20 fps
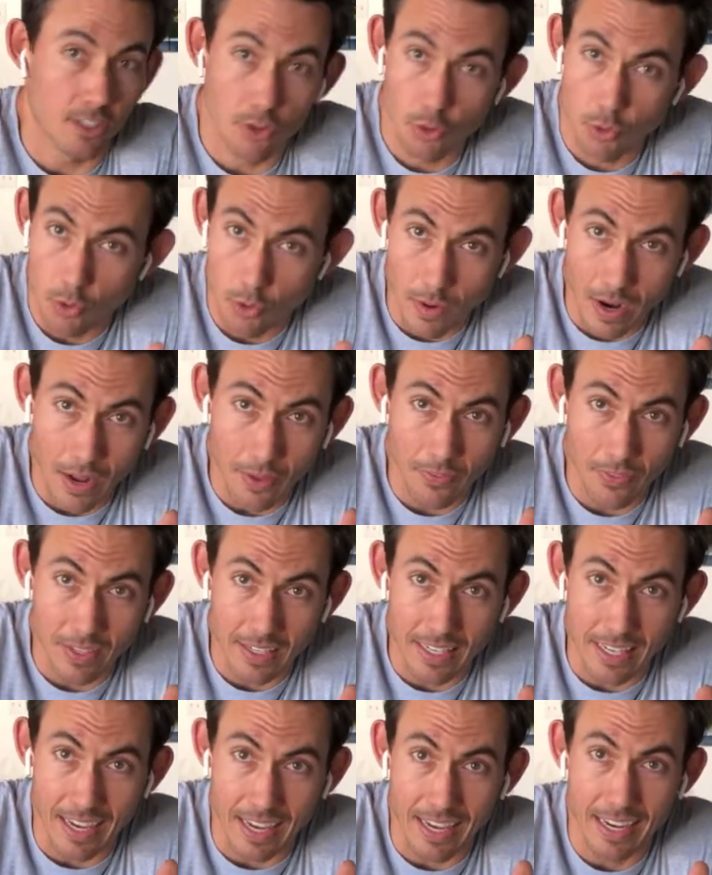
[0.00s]
throughout the
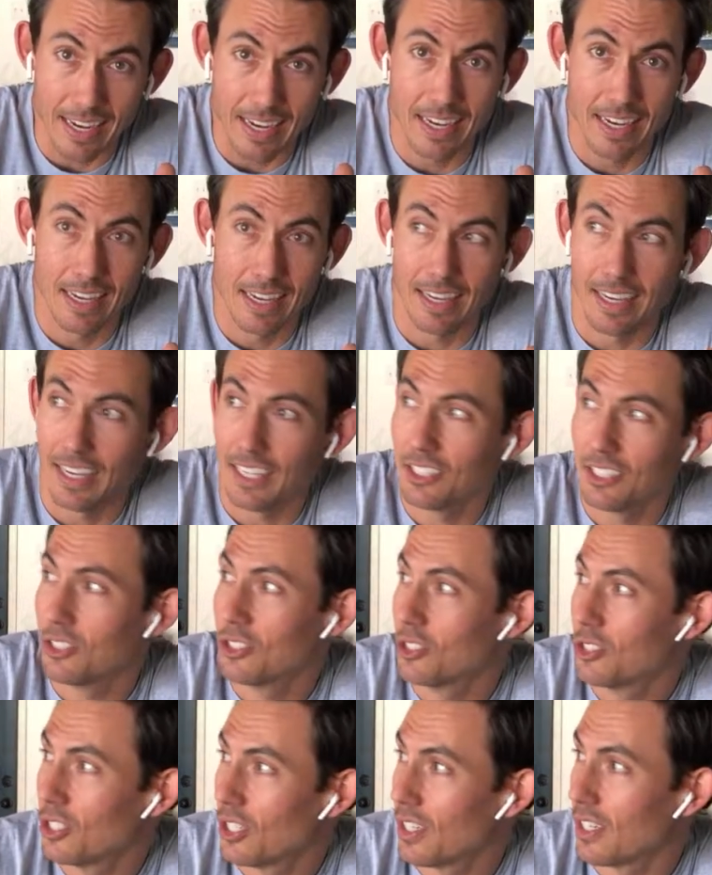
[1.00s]
day is
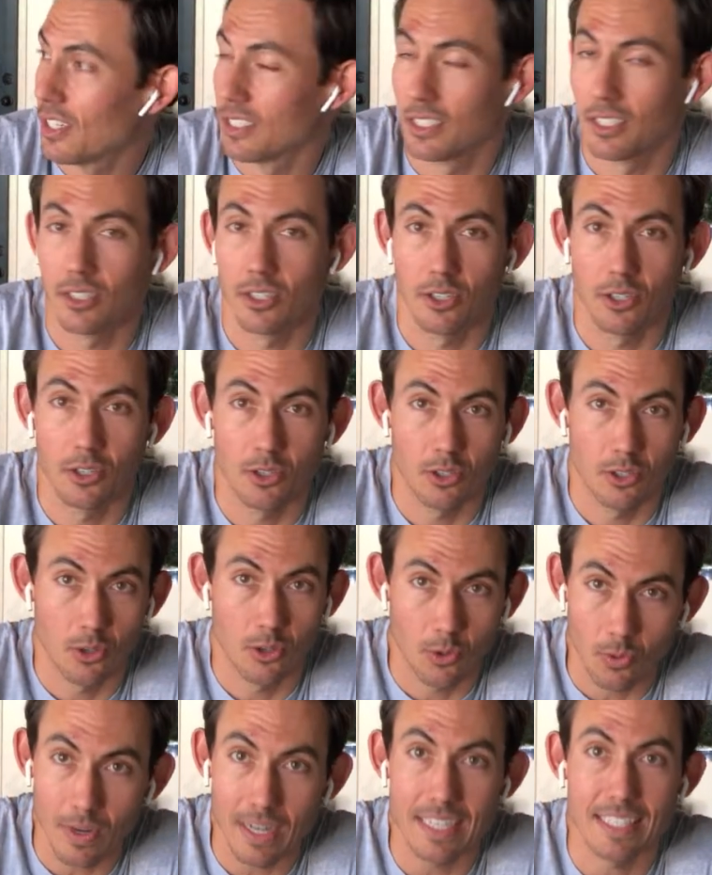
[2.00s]
just
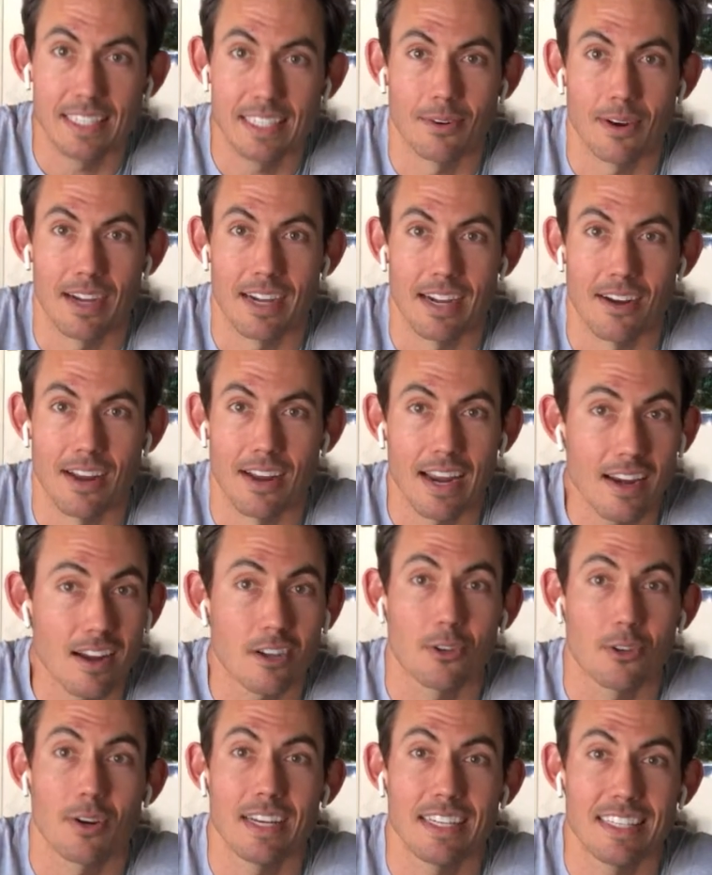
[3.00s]
crazy right now. And
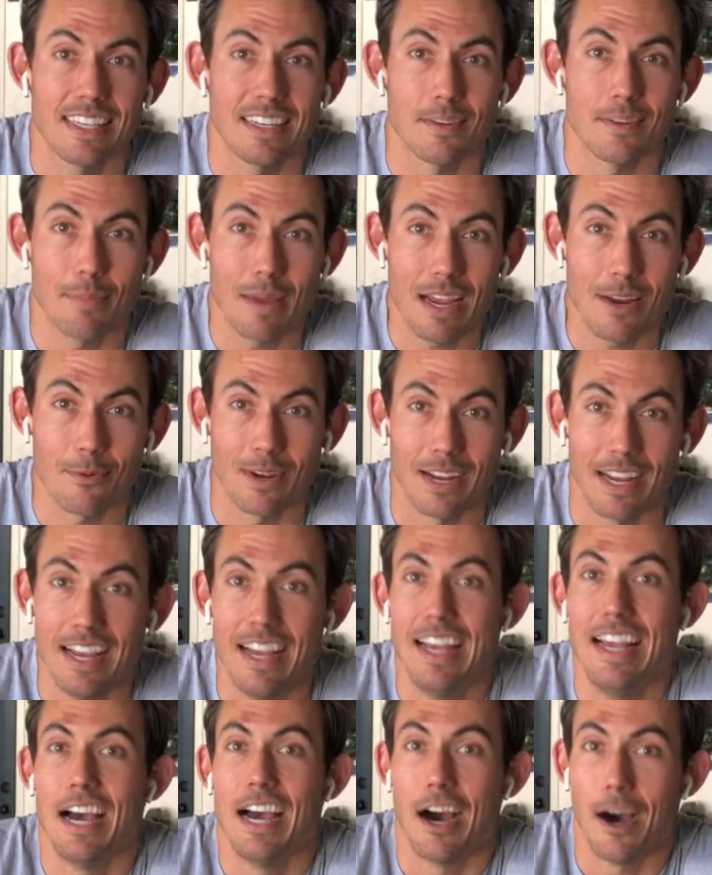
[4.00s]
not crazy in a bad way.
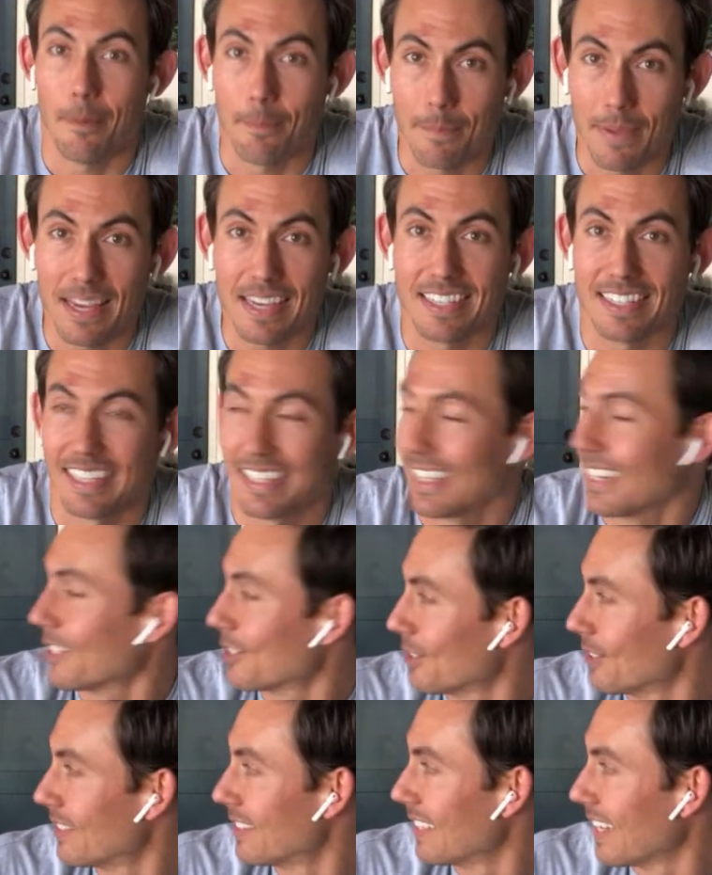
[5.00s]
Amazing, I
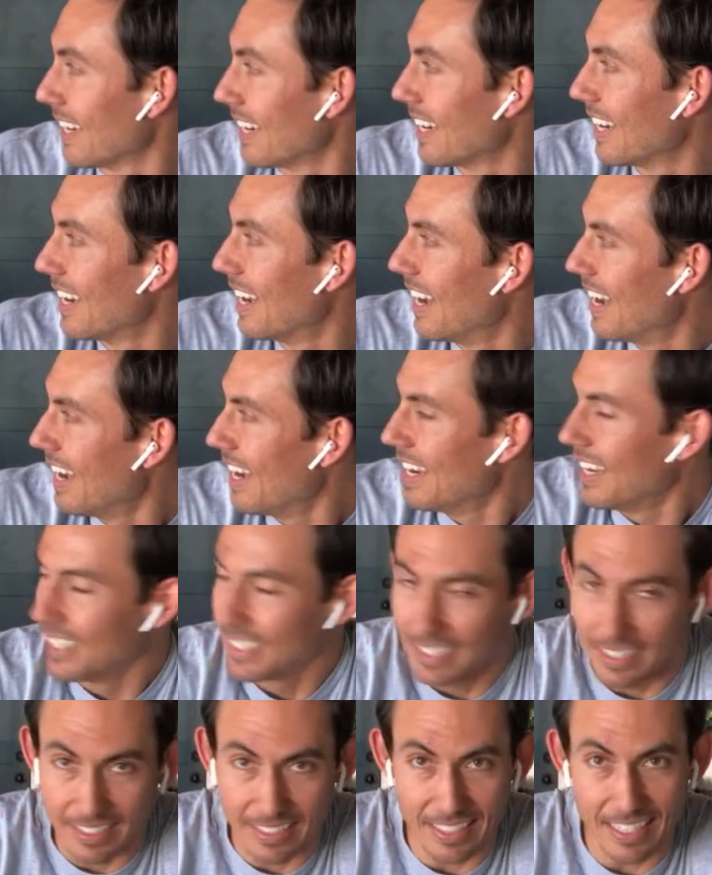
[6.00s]
should say.
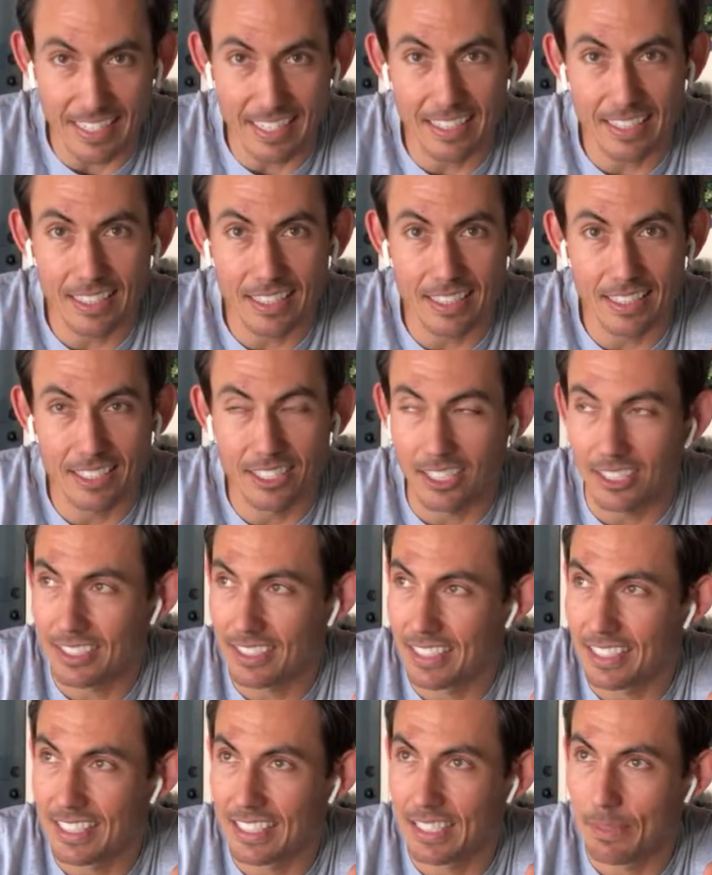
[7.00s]
To see just
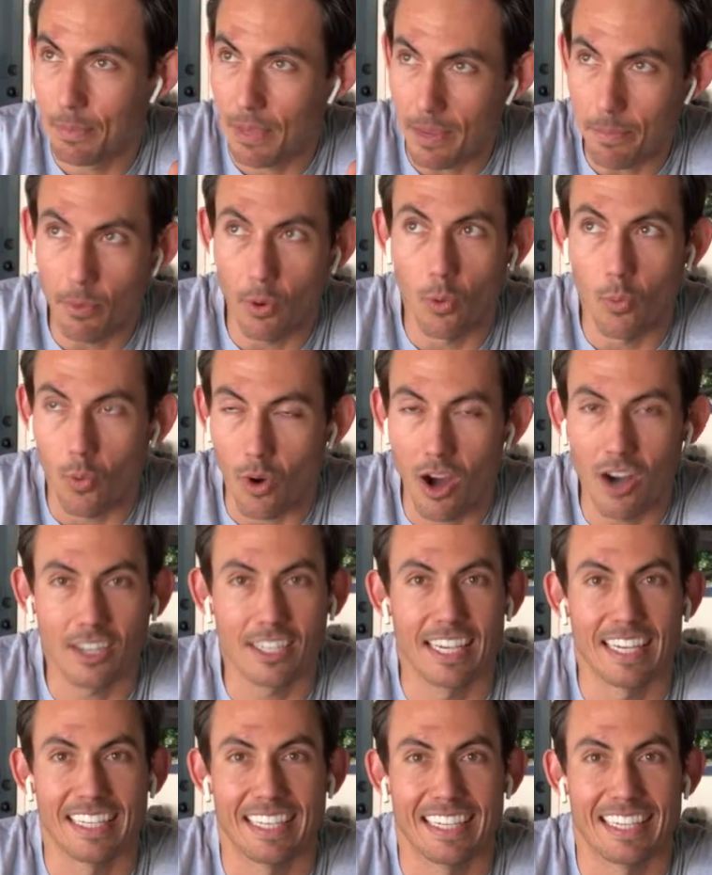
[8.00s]
people
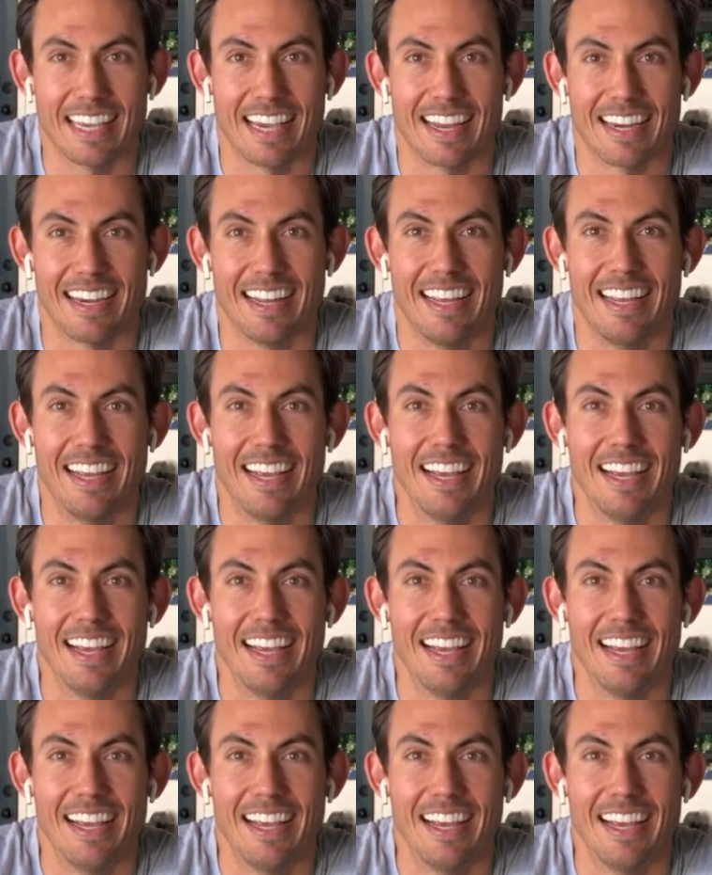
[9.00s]
walking again